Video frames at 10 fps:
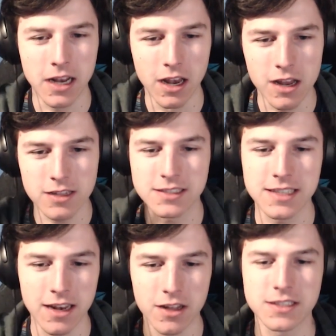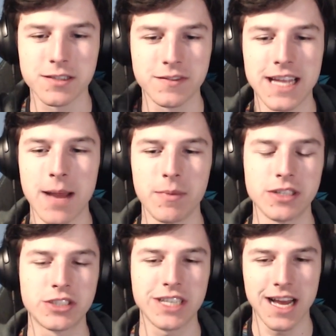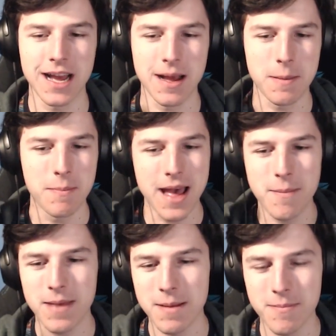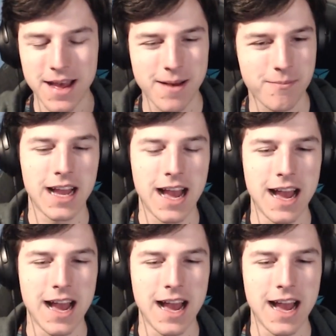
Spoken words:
lots and lots of damage. Bam, bam, bam.